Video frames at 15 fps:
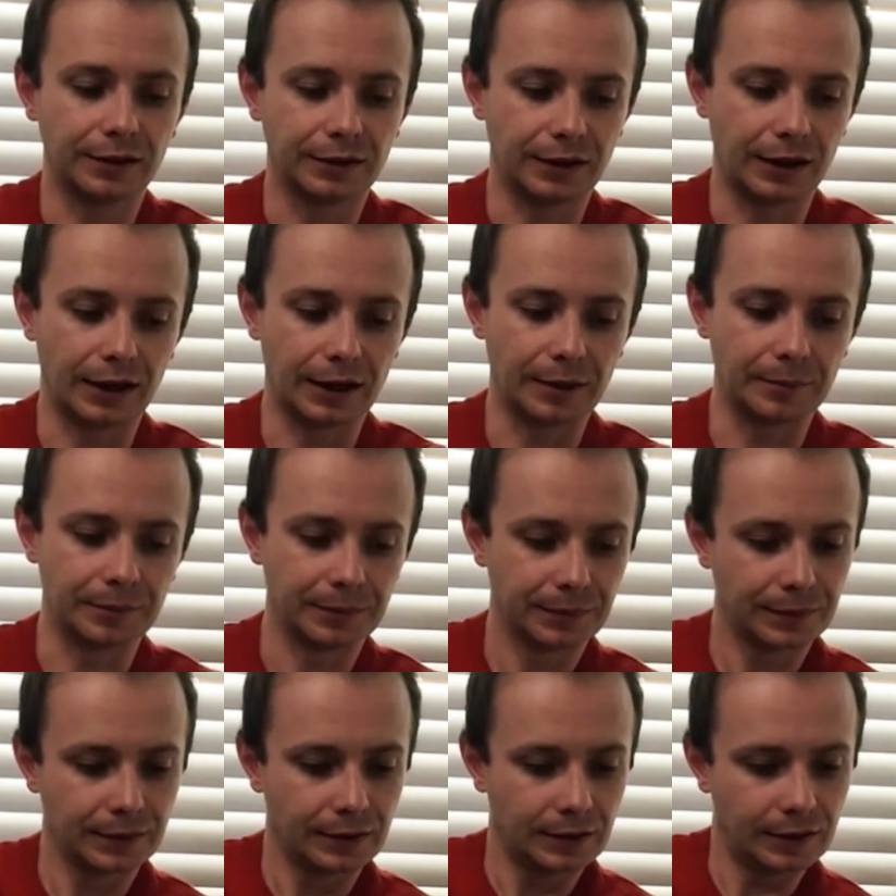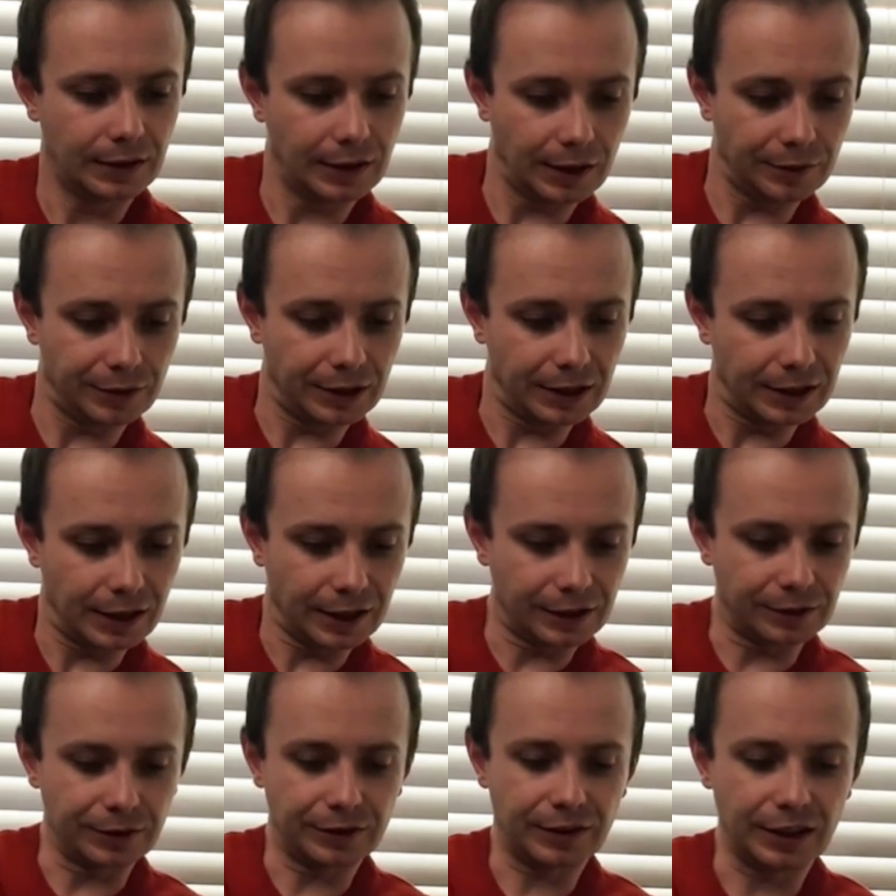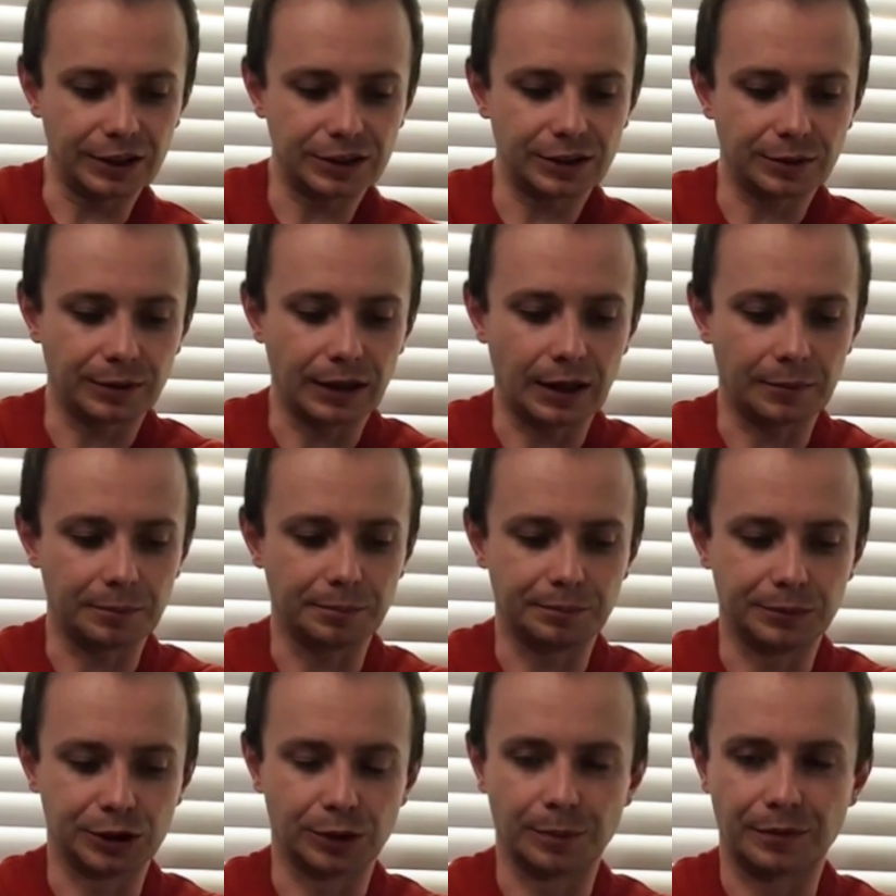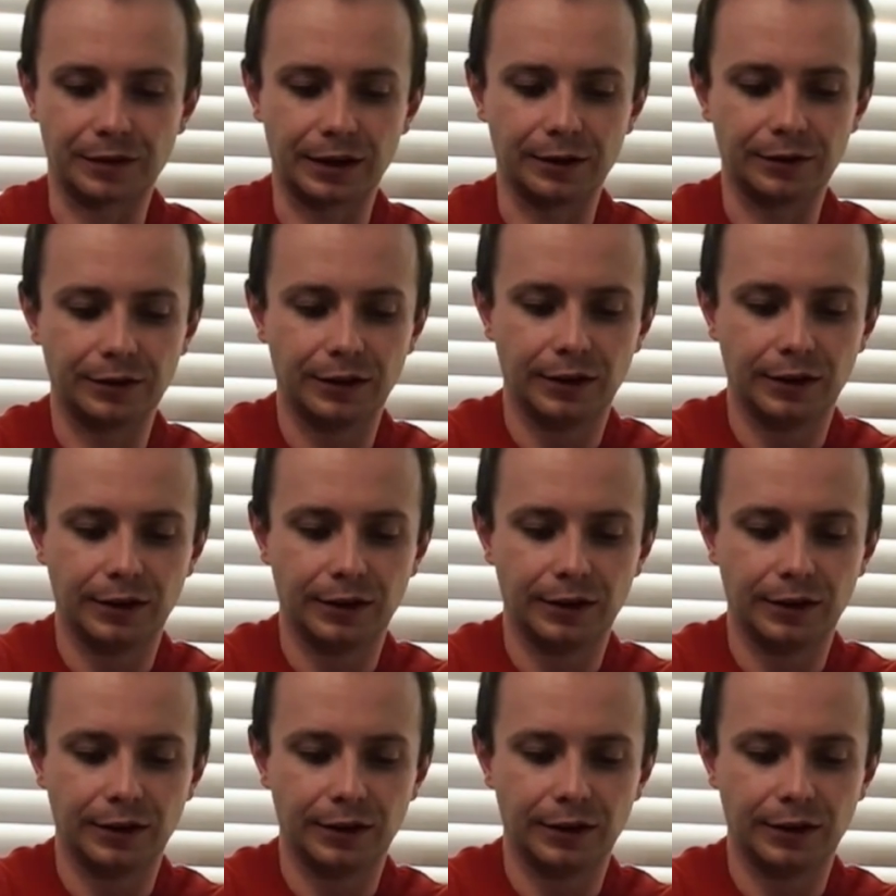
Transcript: I really like the retention, the way that jumps out.